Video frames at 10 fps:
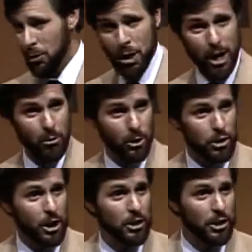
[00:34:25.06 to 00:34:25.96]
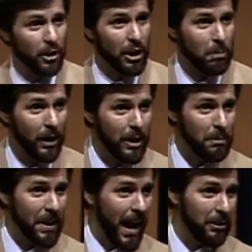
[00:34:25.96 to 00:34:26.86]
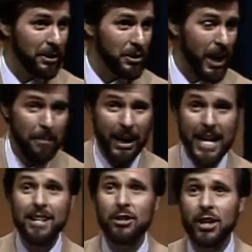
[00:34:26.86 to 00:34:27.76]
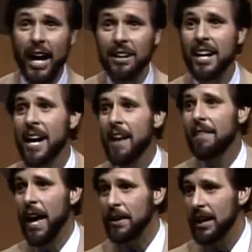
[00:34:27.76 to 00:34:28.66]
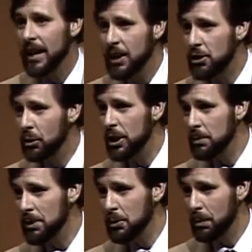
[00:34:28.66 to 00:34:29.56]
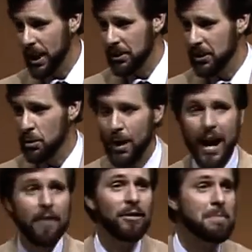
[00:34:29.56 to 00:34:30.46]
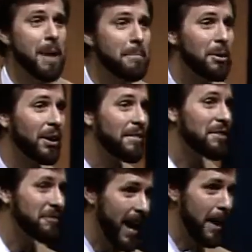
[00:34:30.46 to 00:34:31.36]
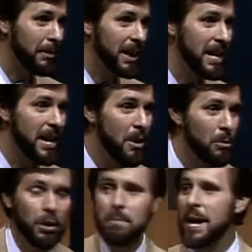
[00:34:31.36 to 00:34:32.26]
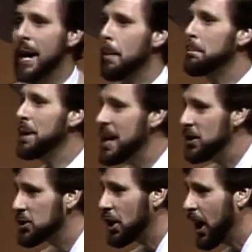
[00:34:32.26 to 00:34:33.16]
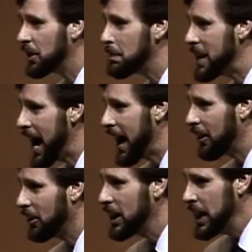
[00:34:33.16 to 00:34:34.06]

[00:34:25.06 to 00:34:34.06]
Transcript: uh, was just learning to play the piano at this time, and he decided that his Christmas present to every member of the family would be a piece on the piano.